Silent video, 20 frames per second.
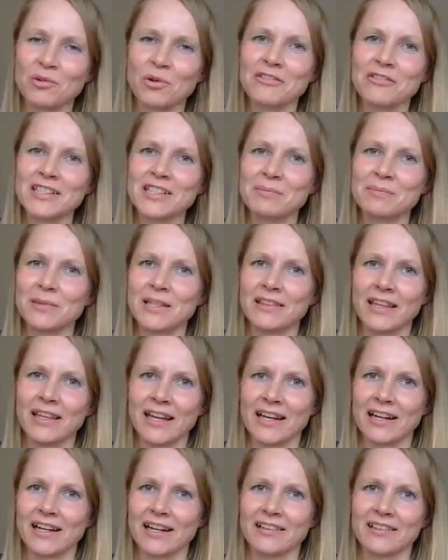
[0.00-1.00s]
has always been
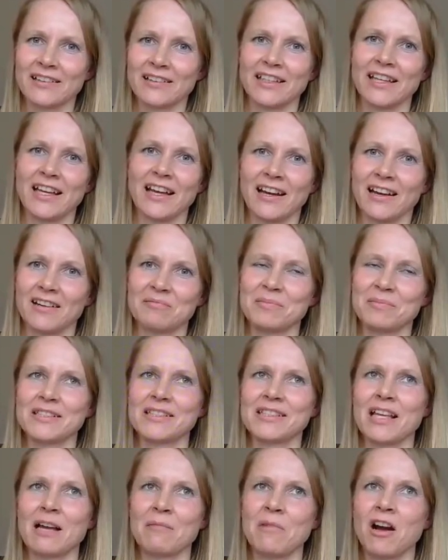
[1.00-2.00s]
there, yeah,
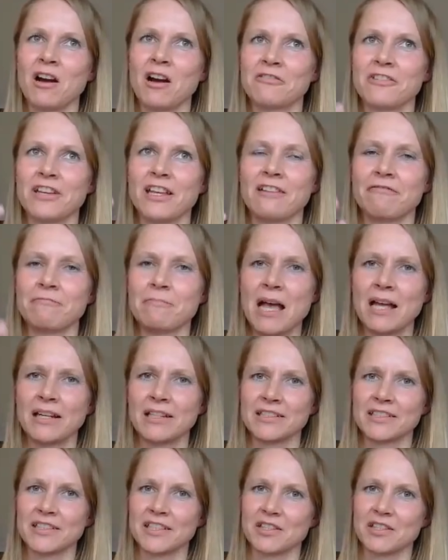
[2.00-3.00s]
but somehow we have
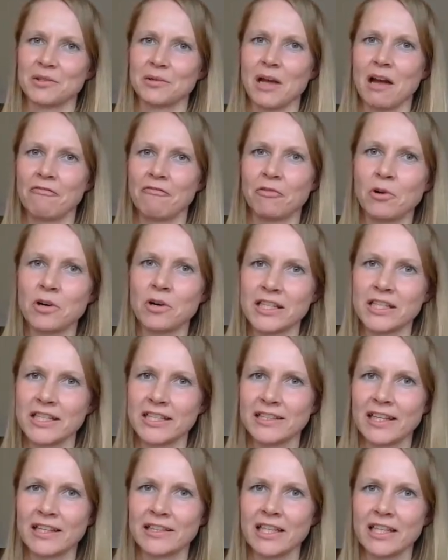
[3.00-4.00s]
managed to avoid
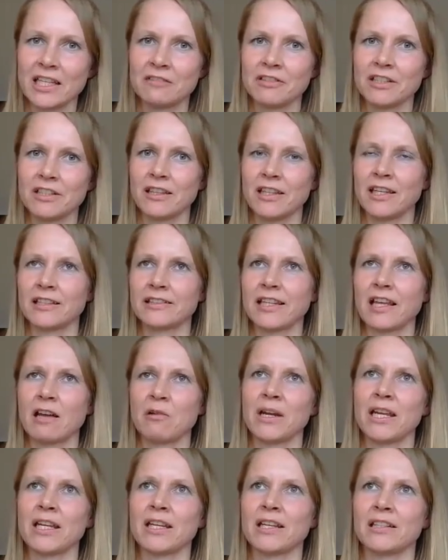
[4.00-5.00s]
it. And then we think the
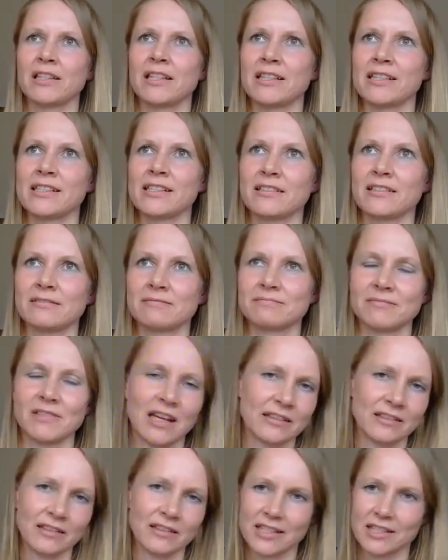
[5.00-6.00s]
awakening is,
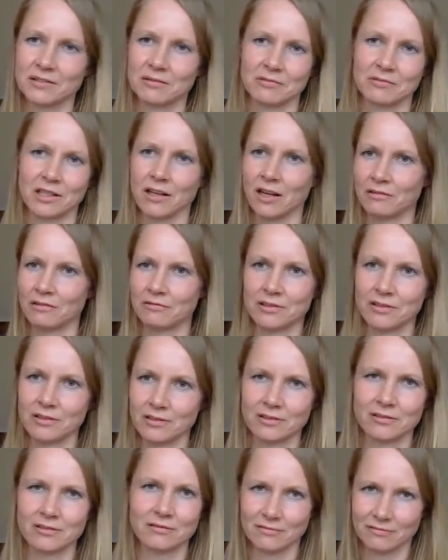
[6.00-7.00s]
at least when I
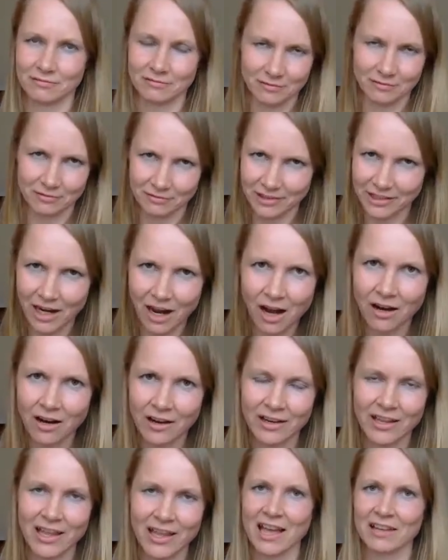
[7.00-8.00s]
was young
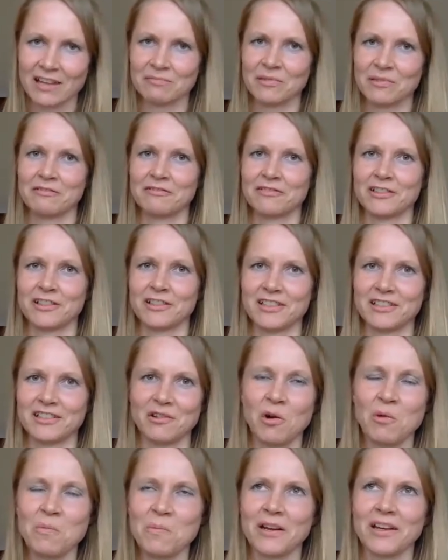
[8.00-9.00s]
and I had my first
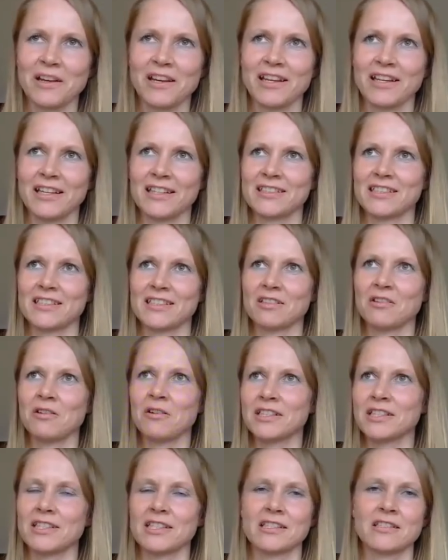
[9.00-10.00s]
opening, it's just, oh,
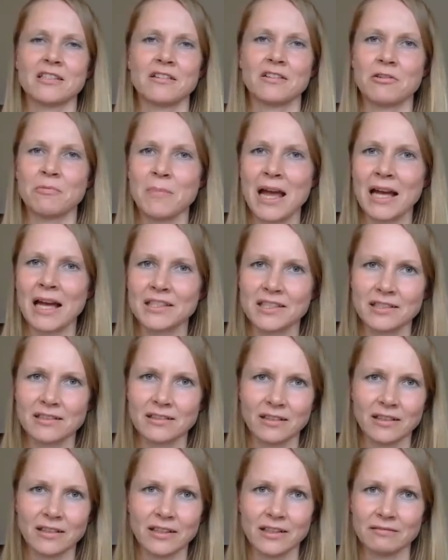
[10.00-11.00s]
it's just going to
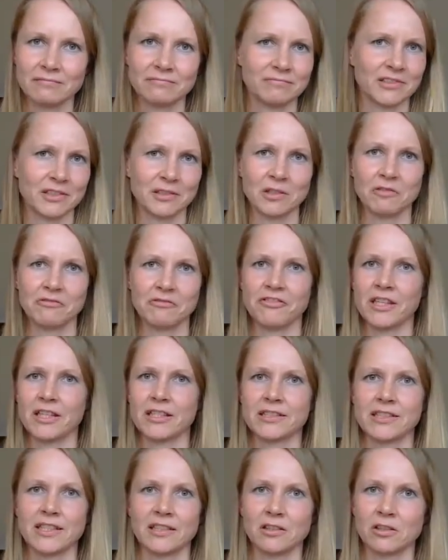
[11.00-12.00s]
magically,
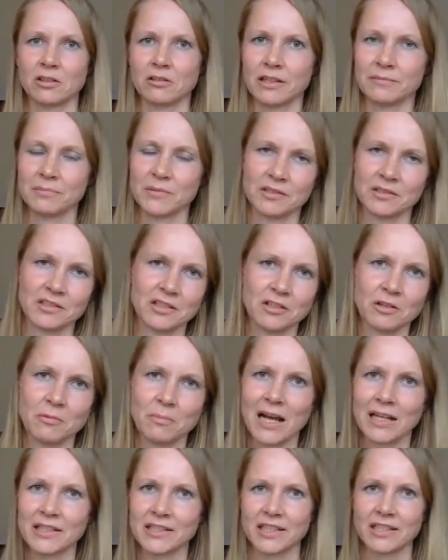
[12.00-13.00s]
fix it, or I'm just going to
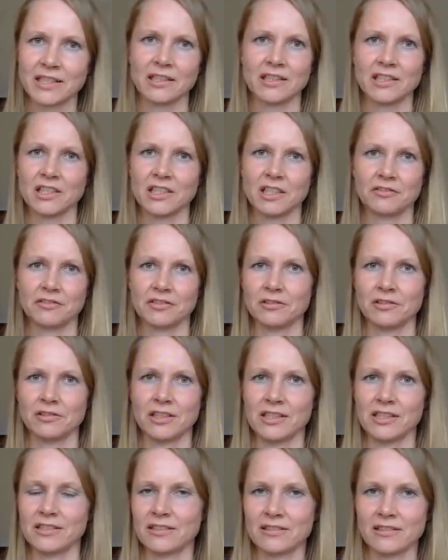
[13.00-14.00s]
magically shift to
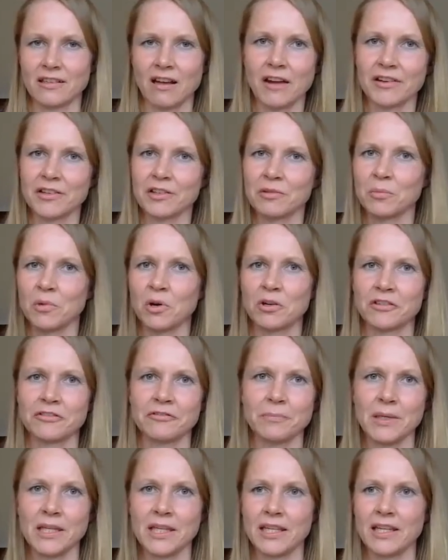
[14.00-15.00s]
this other mode
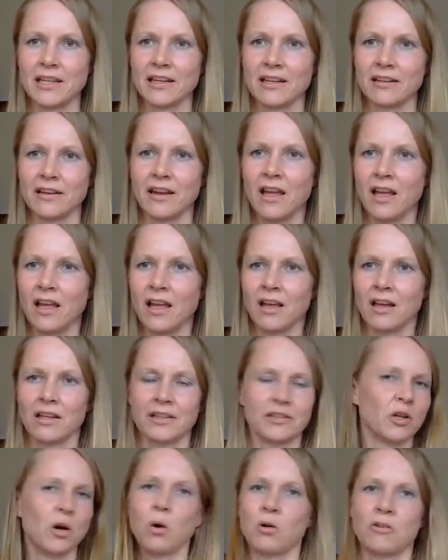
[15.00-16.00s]
of being. And
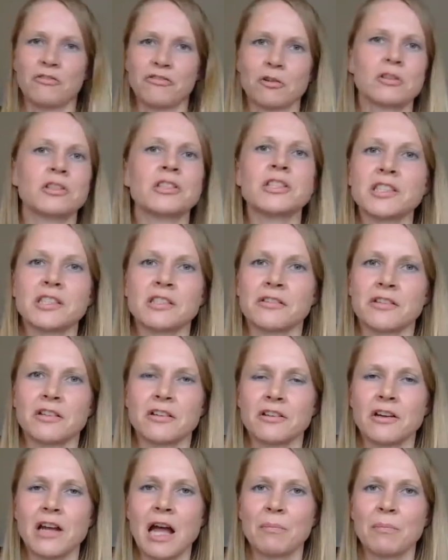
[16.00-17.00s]
no, of course, it's not
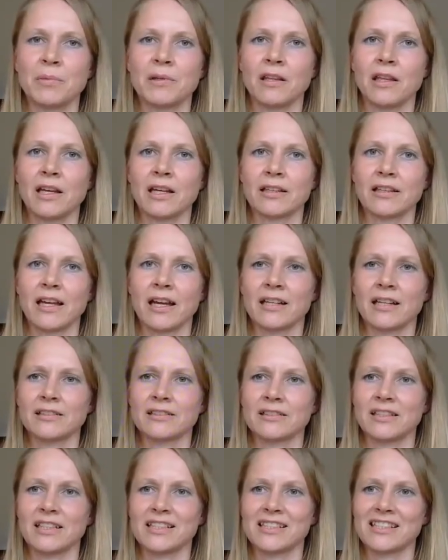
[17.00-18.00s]
going to happen like
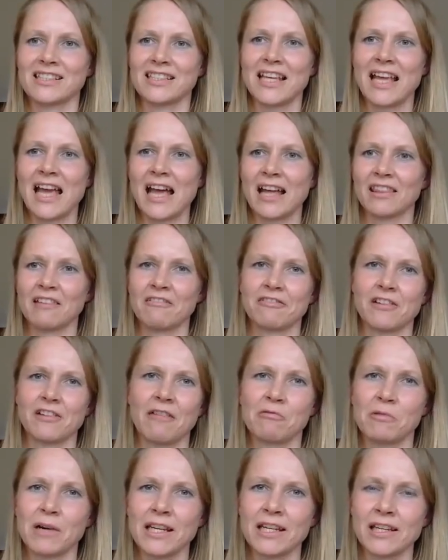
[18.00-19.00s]
that. It's, yeah, the
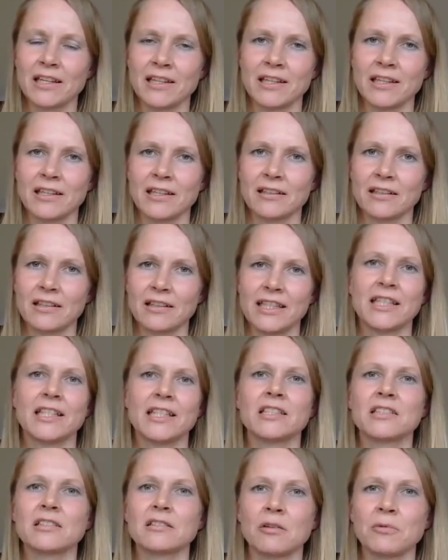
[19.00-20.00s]
awakening,
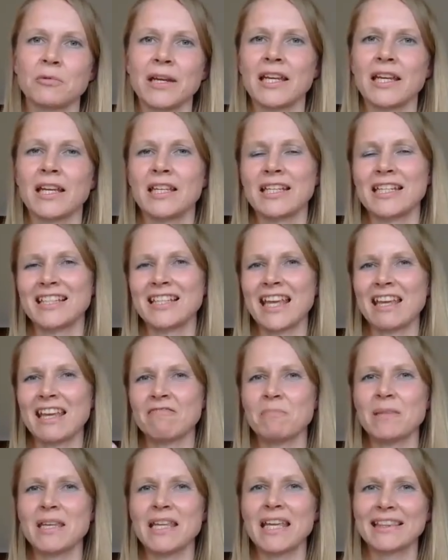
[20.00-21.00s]
initial awakening, it
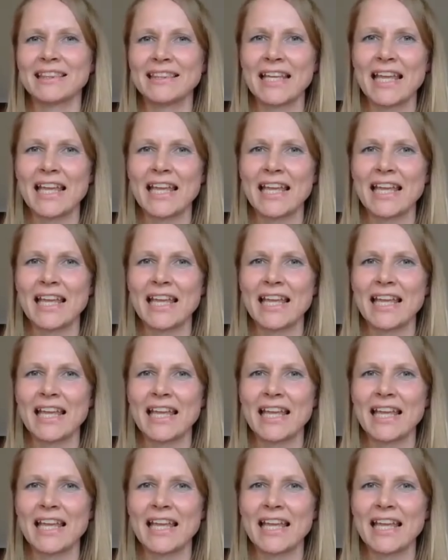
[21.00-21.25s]
gave me a